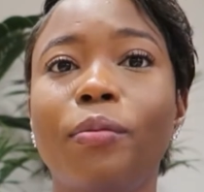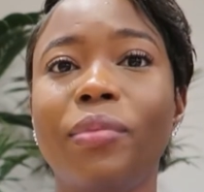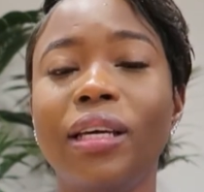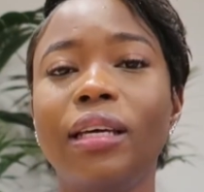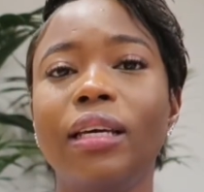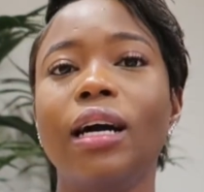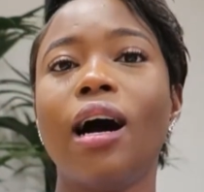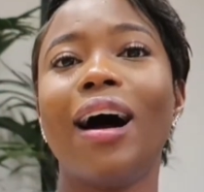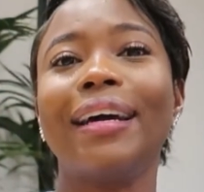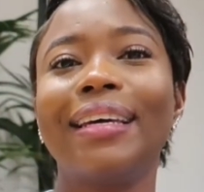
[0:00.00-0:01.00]
be
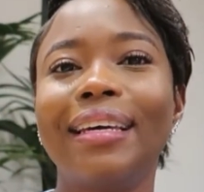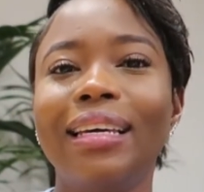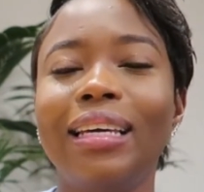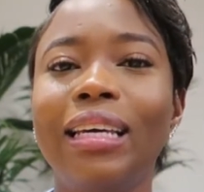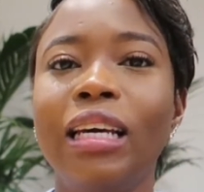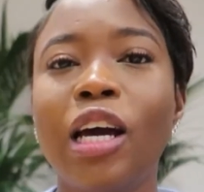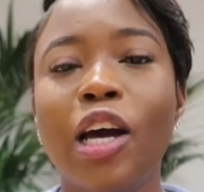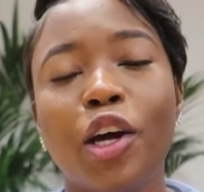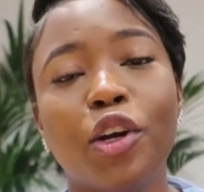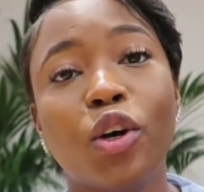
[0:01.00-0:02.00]
a key
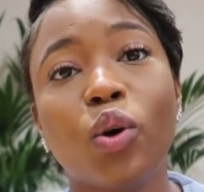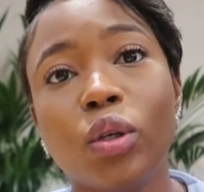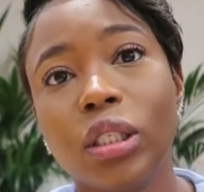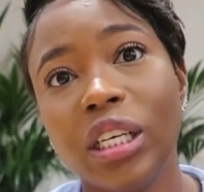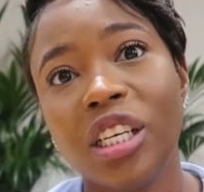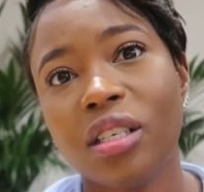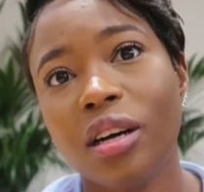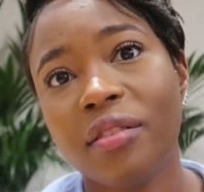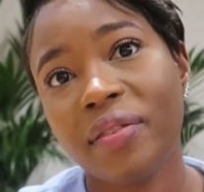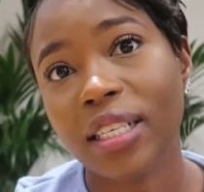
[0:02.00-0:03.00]
negotiation
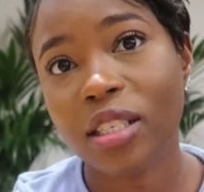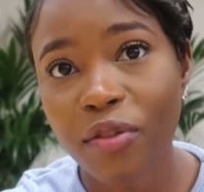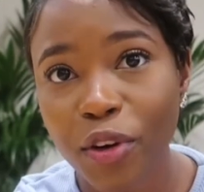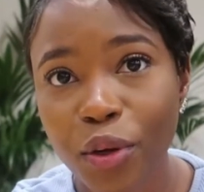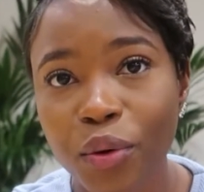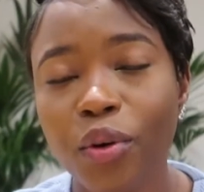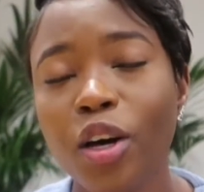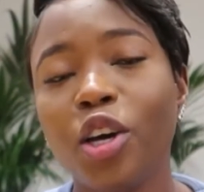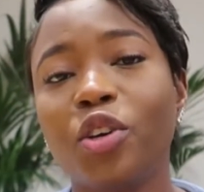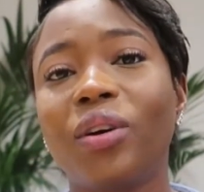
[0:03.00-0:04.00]
factor for you,
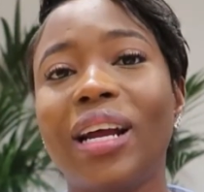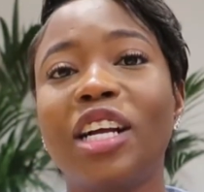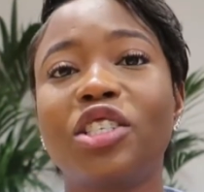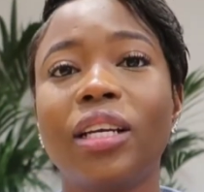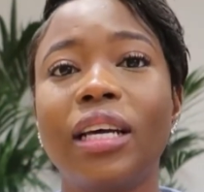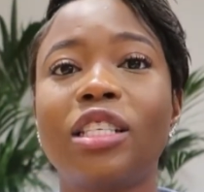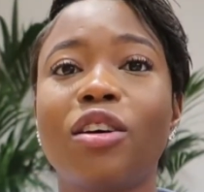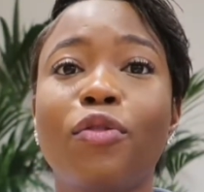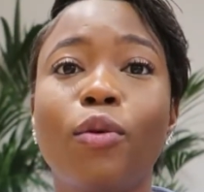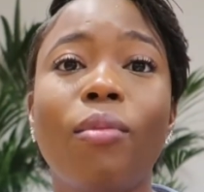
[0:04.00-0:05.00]
you could actually get a
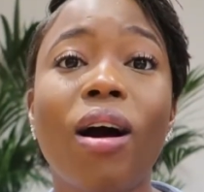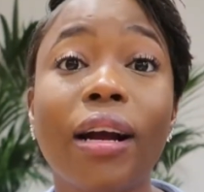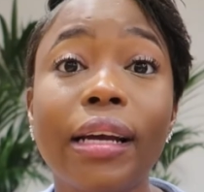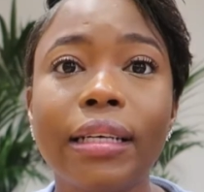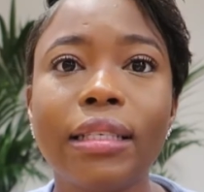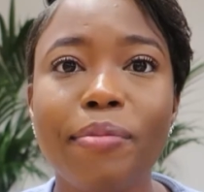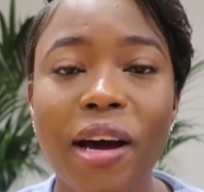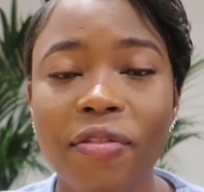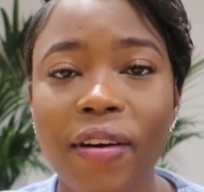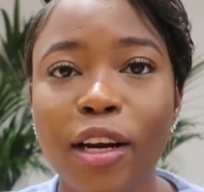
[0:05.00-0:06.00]
few bargains by
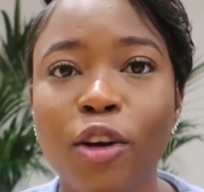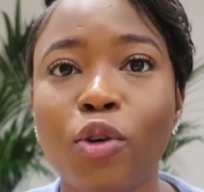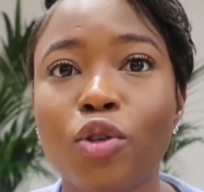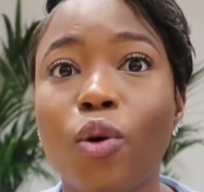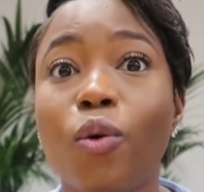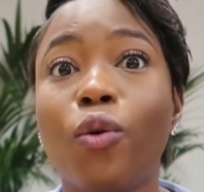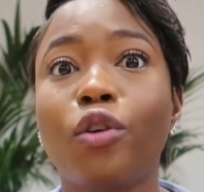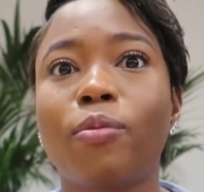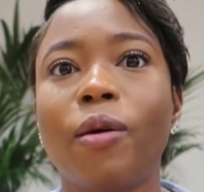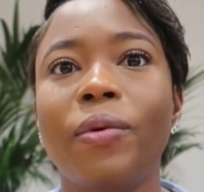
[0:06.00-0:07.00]
finding out how old the
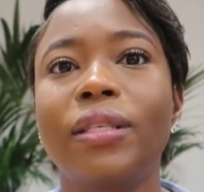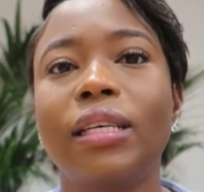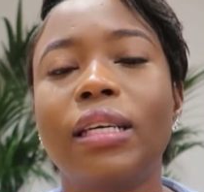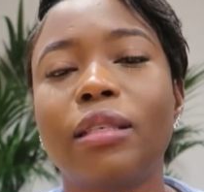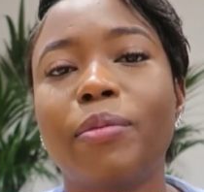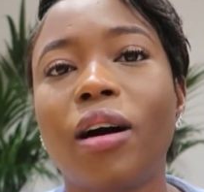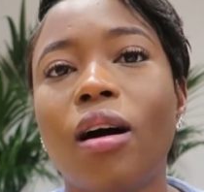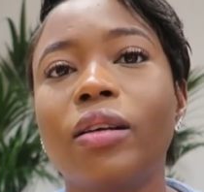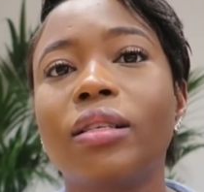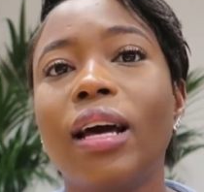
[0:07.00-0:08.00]
property is,
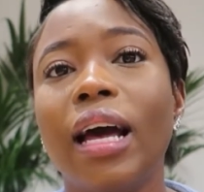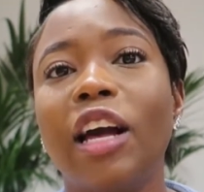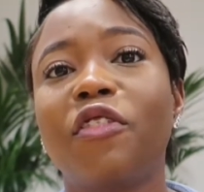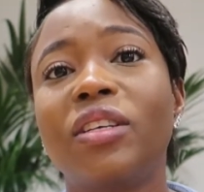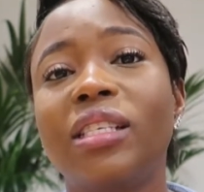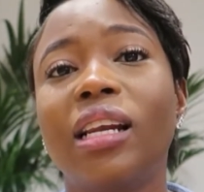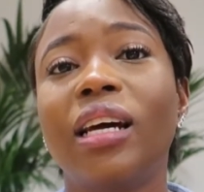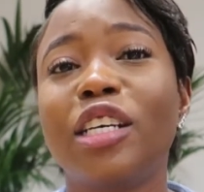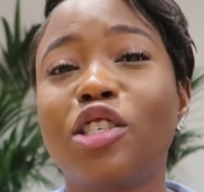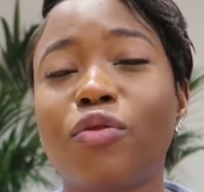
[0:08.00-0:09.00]
because if the seller
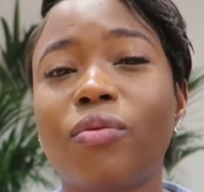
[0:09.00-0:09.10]
is